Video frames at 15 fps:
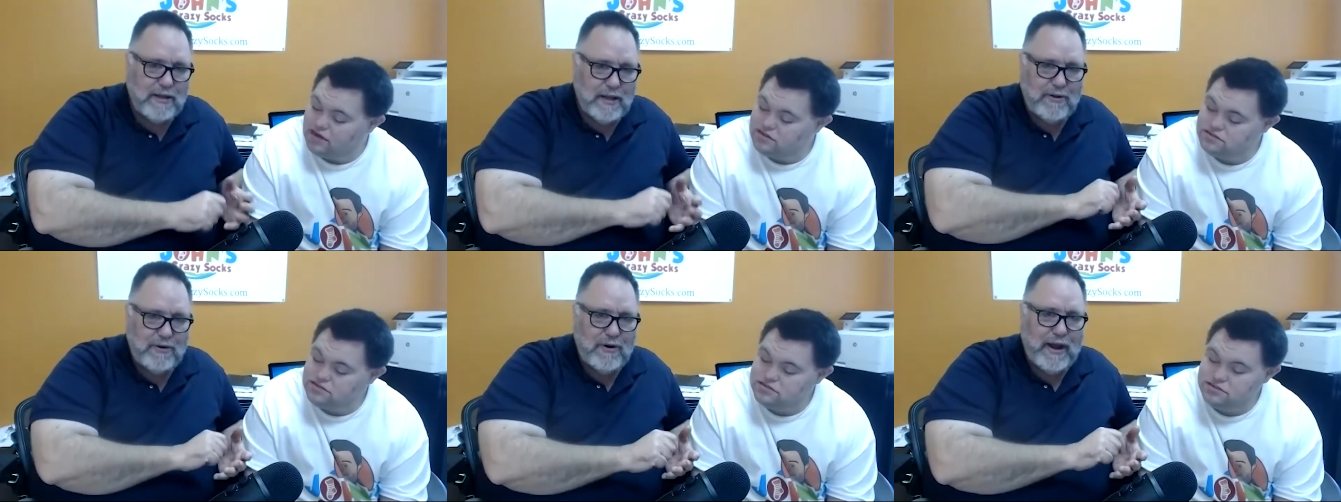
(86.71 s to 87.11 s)

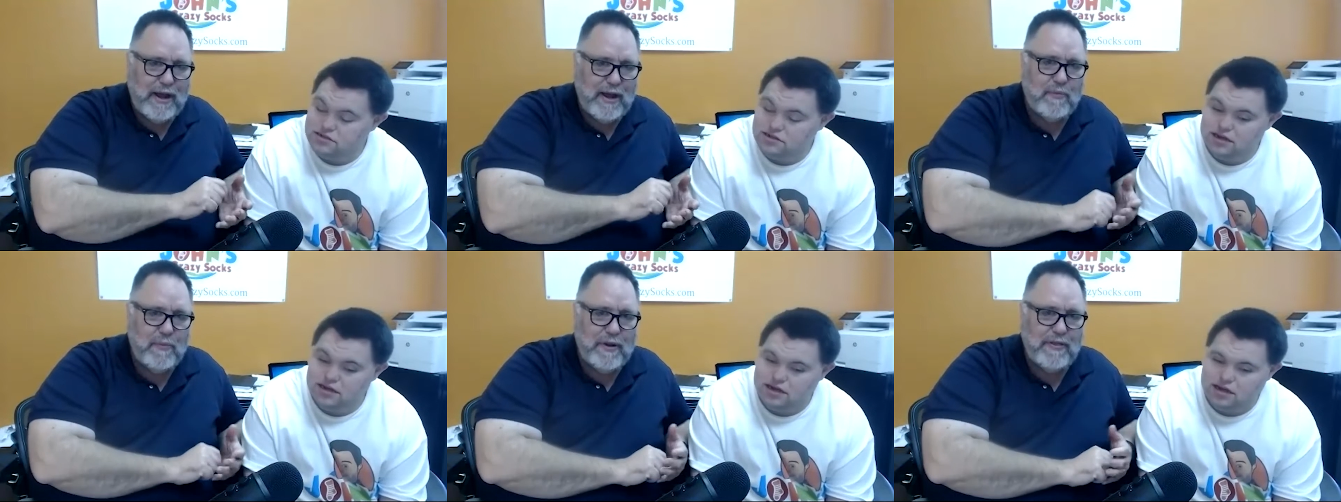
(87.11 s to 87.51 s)
Speaker 1: A little
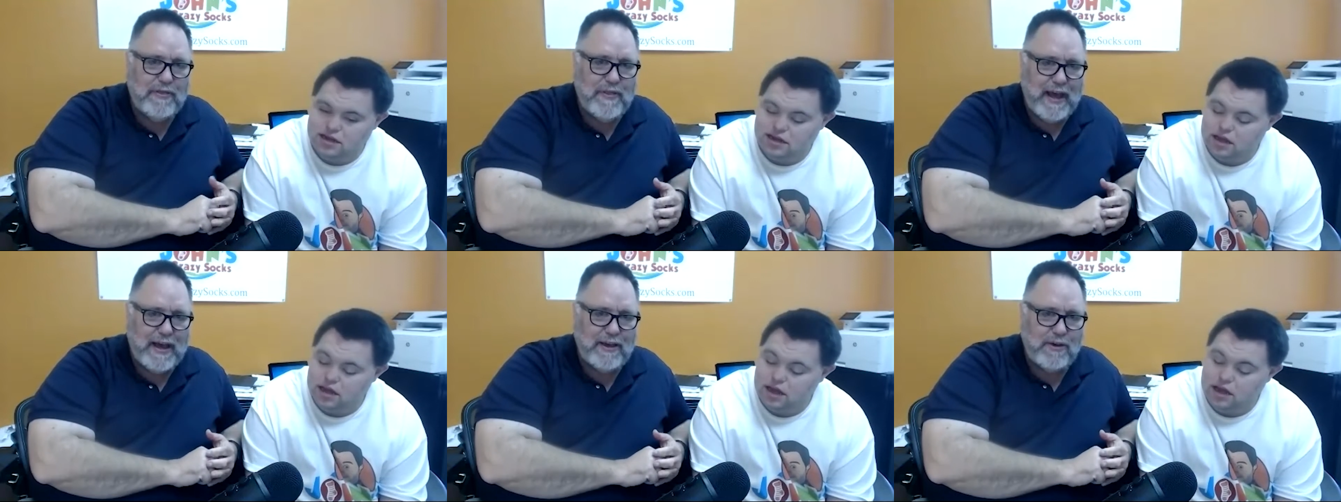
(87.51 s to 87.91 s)

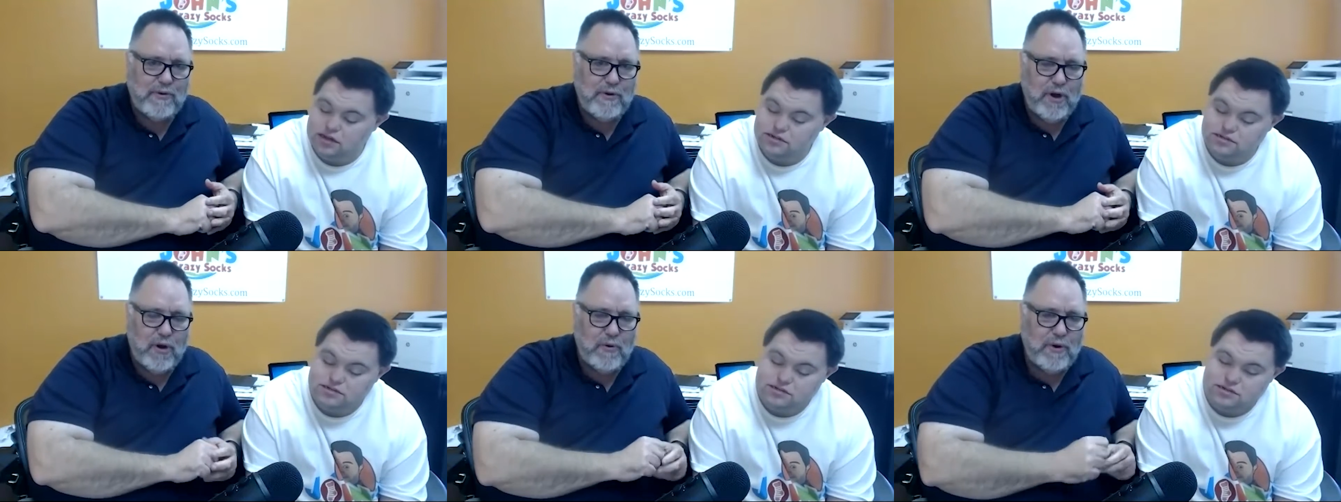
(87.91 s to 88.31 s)
handwritten thank
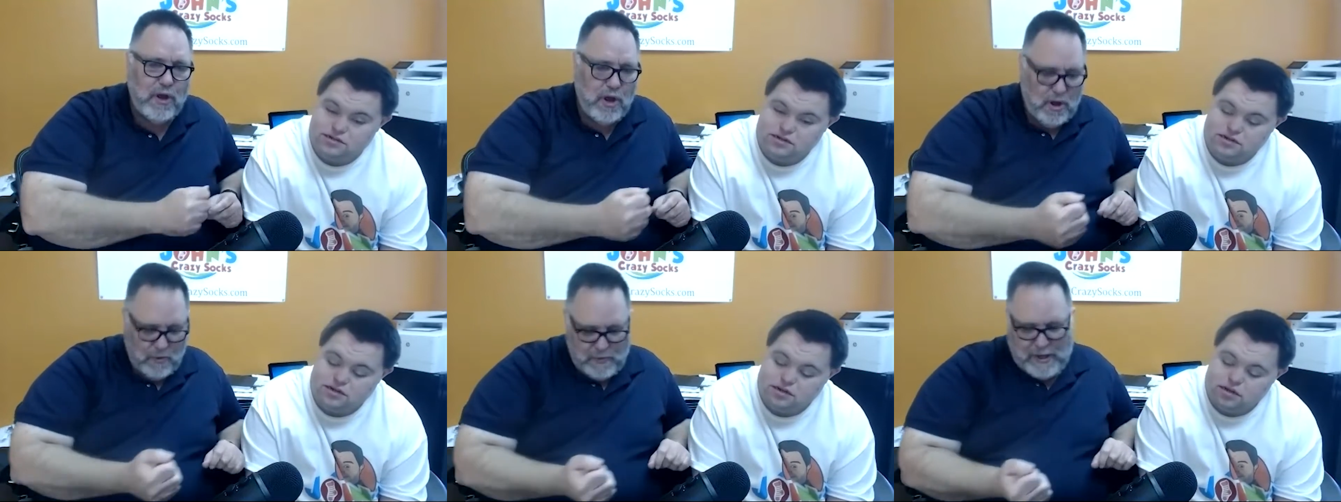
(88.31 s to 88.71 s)
you note.
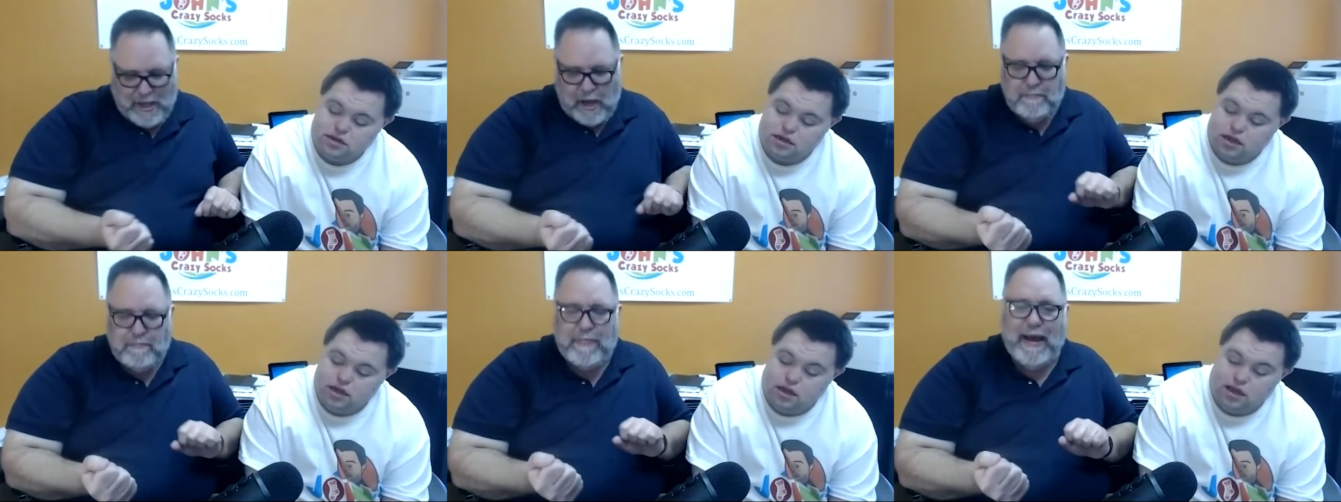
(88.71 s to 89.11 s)
We
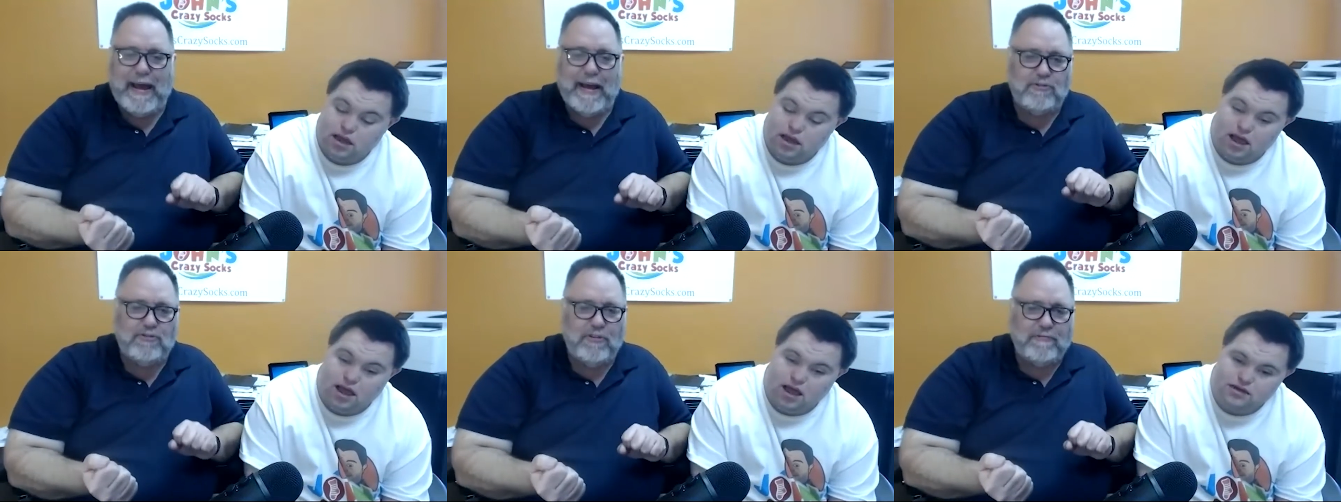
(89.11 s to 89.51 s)
got
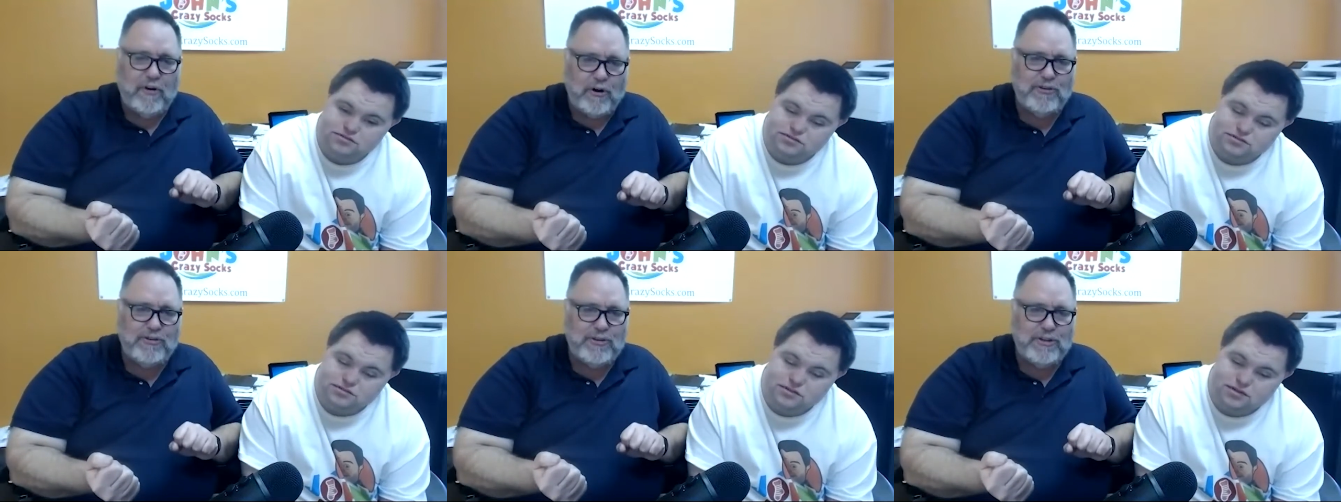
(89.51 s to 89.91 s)
bags of
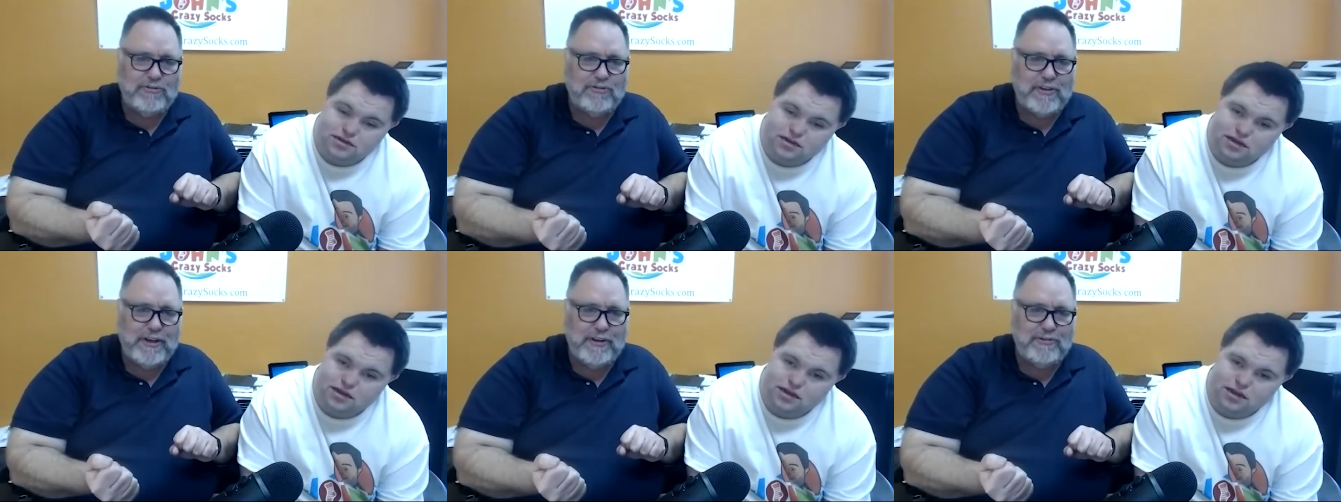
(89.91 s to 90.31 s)

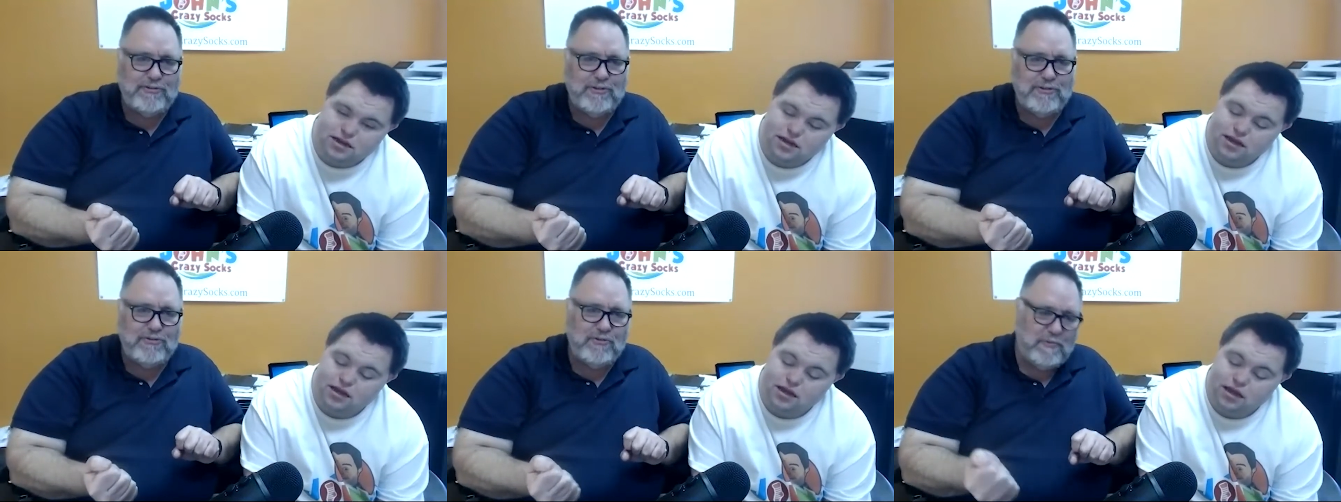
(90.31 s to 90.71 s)
Hershey's
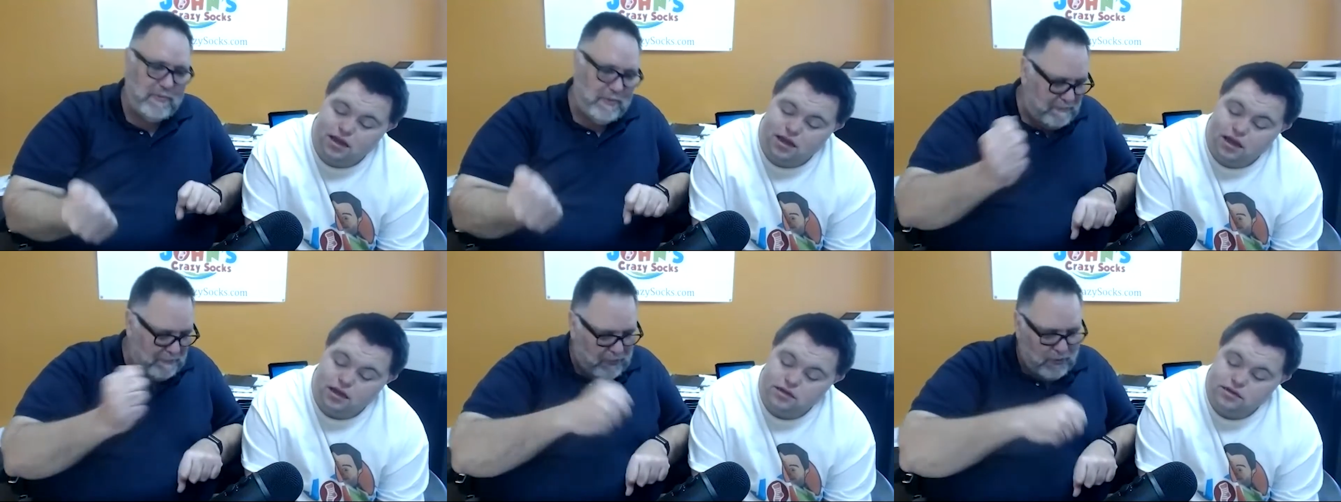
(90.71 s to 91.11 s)
Kisses and
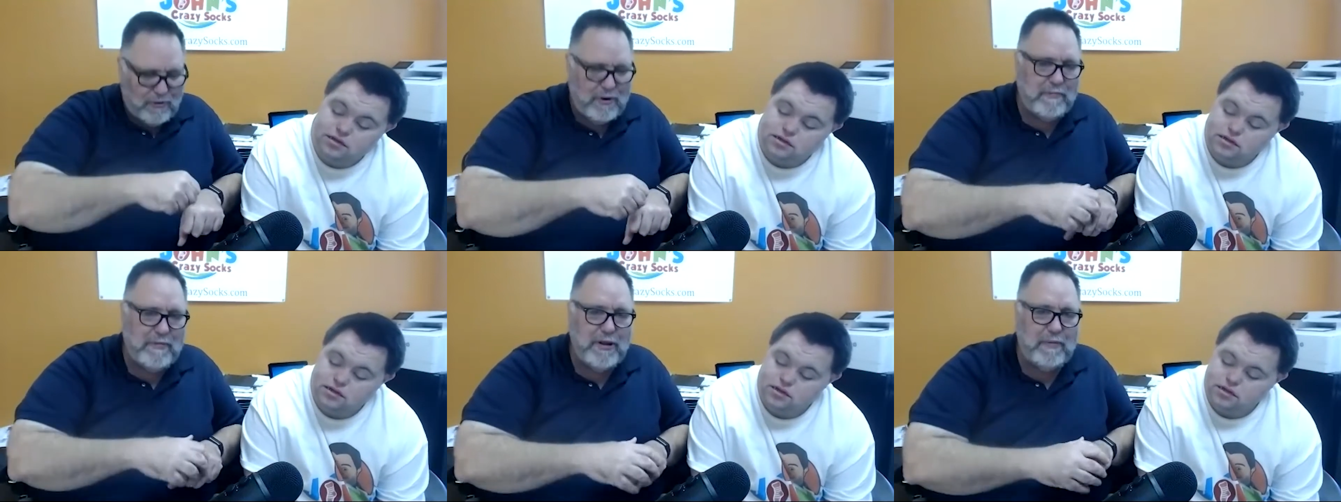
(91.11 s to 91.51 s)
would pour them in the